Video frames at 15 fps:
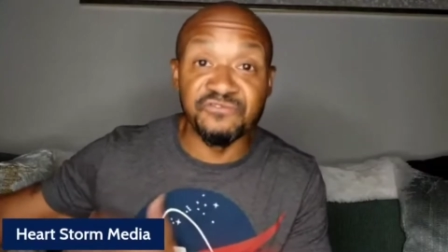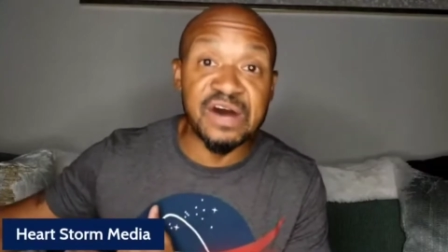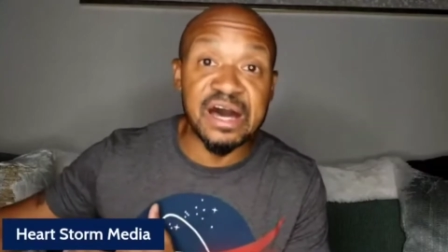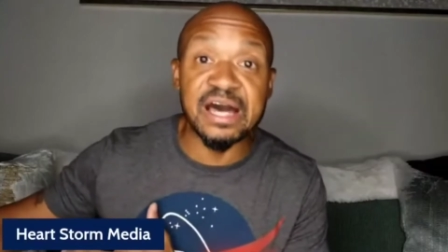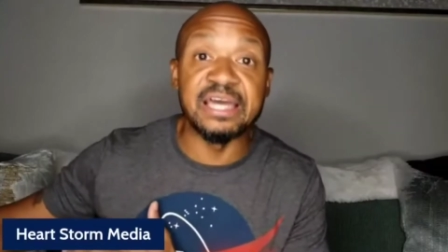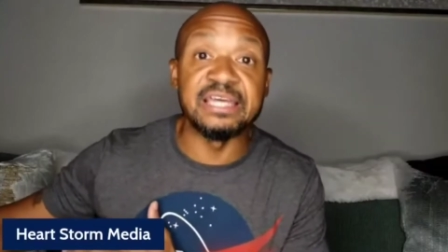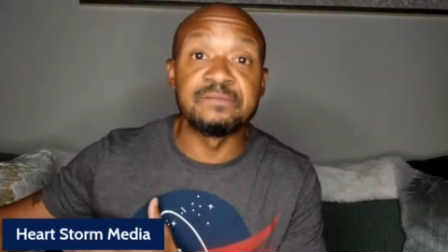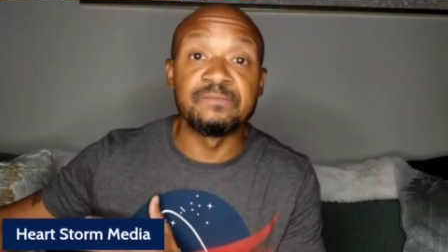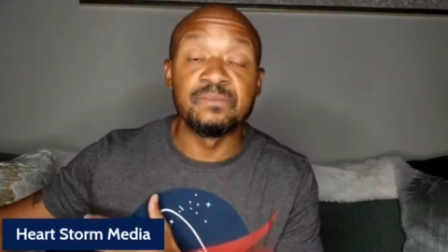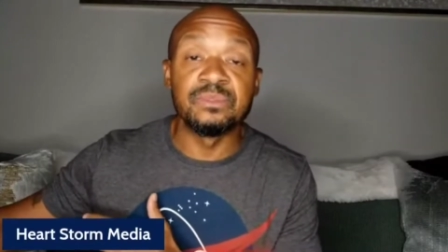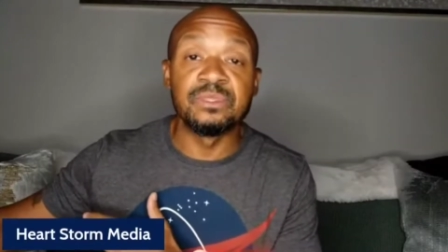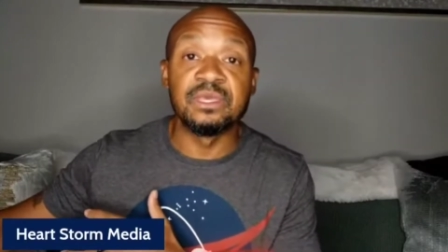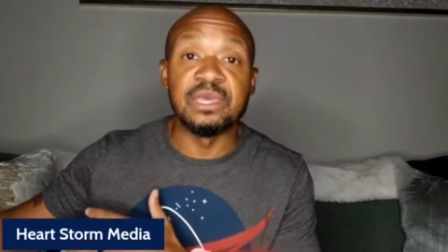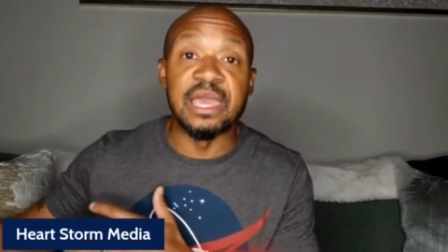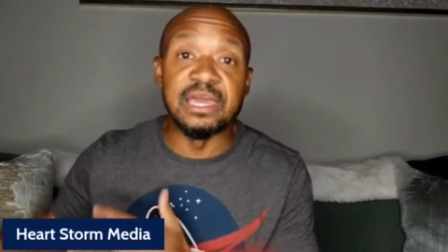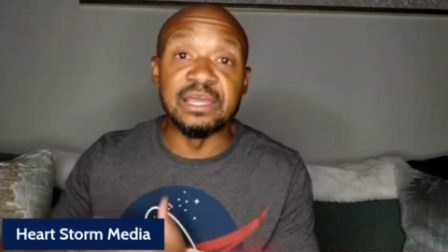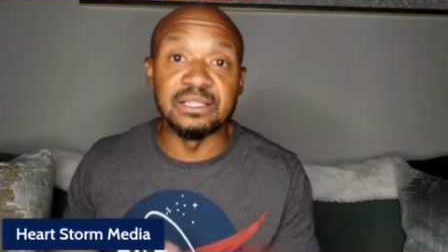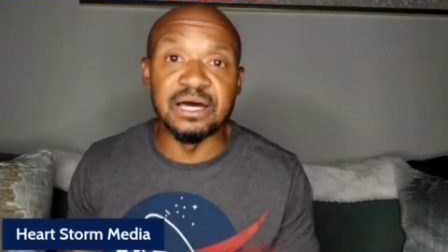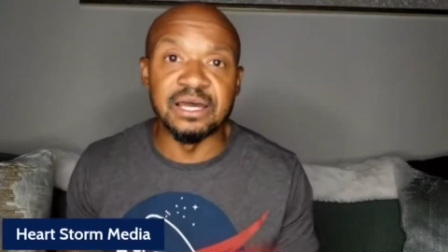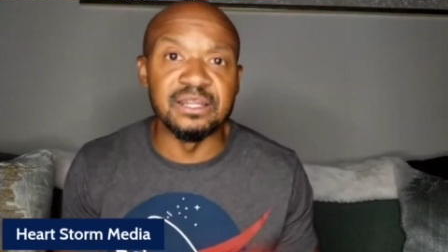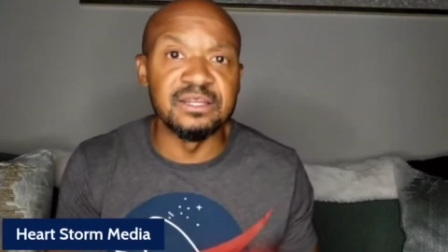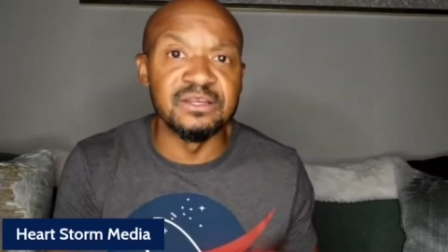fine. And a
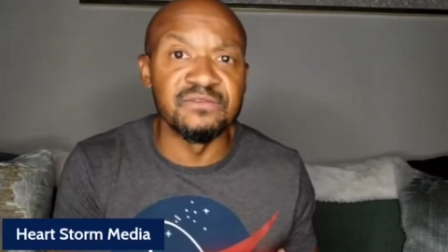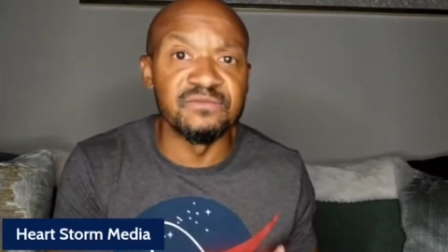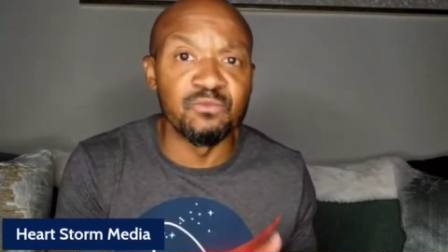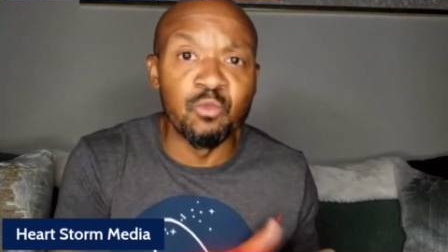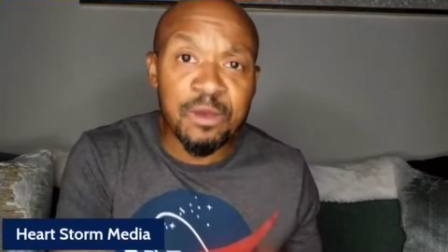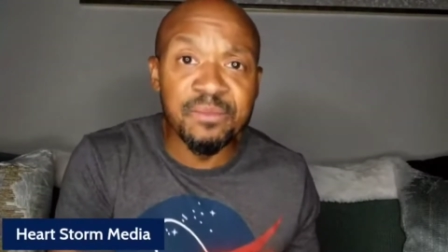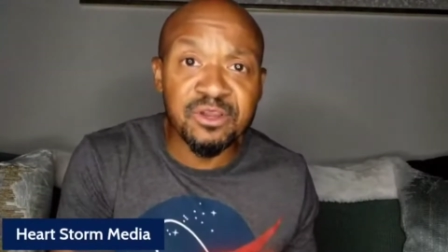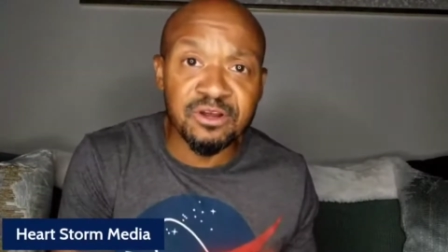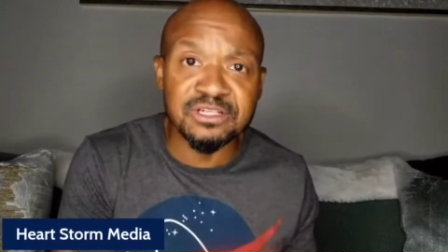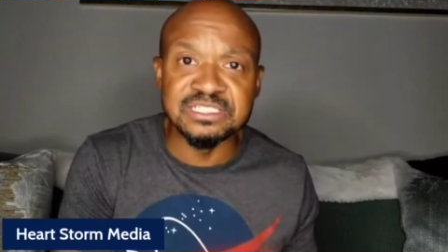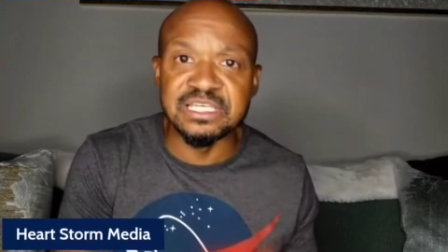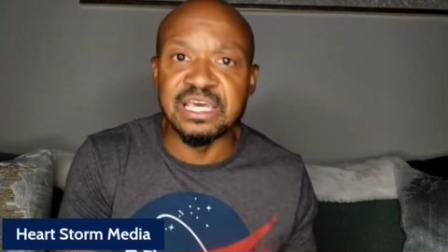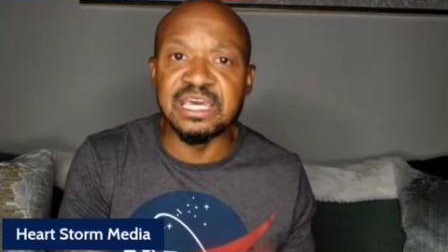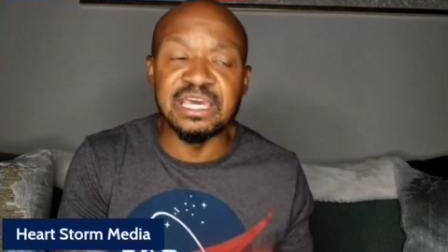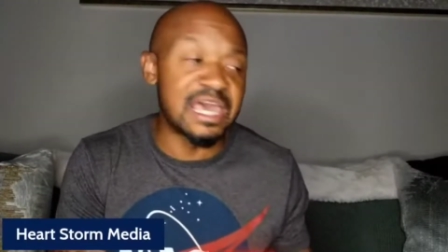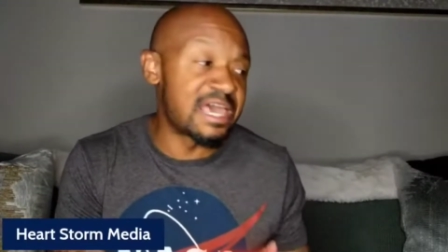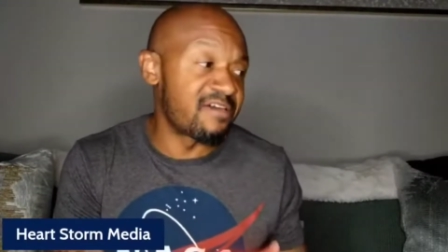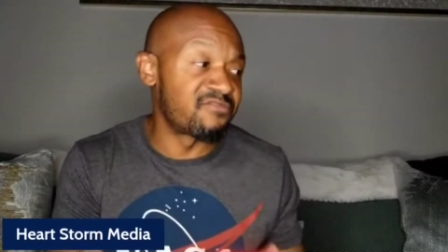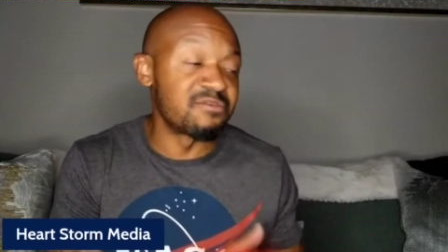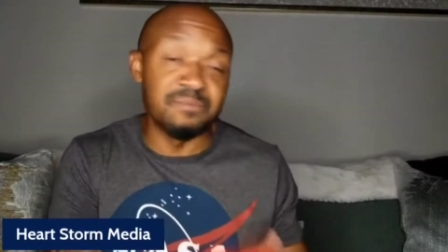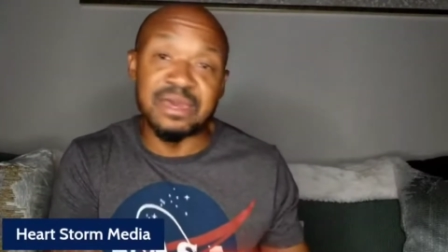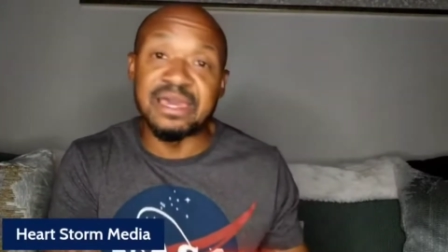lot of the women are saying, hey,
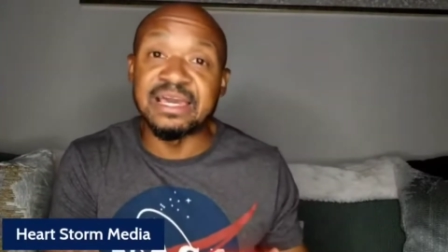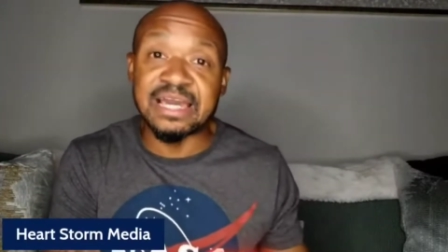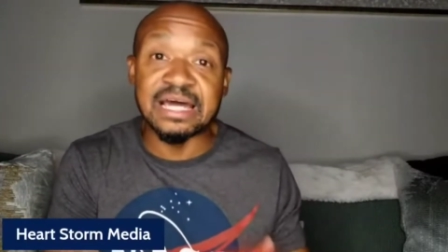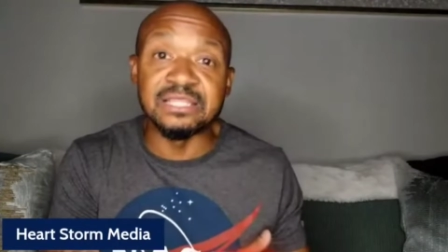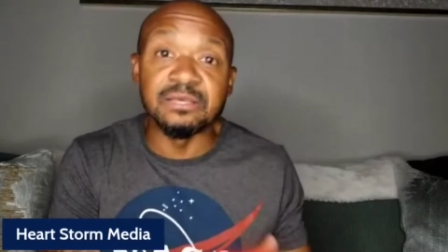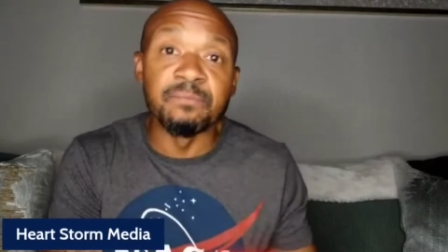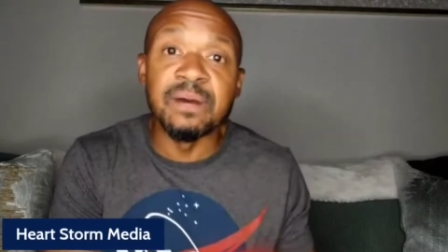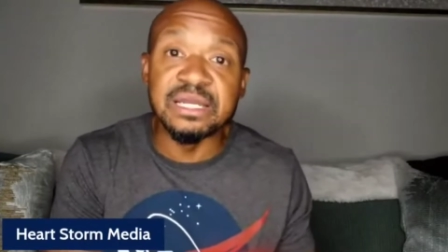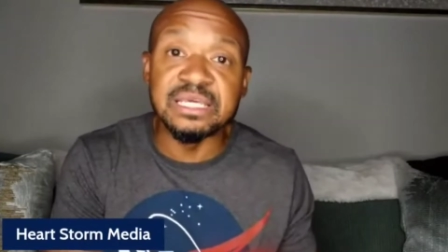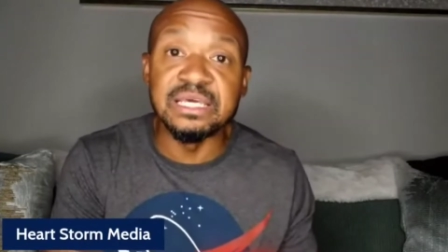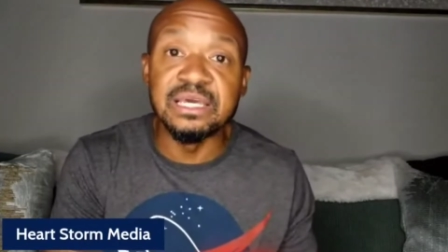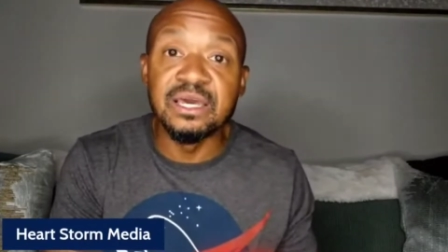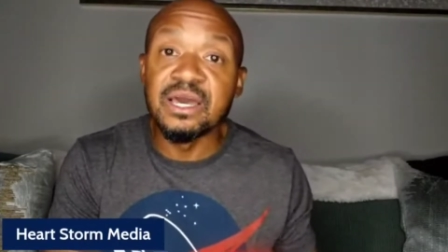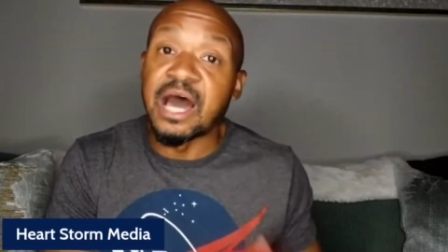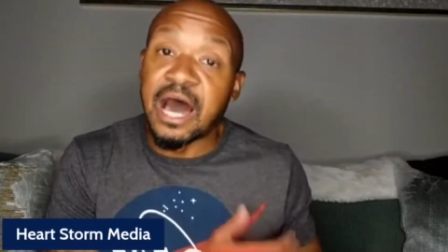if the man got the money,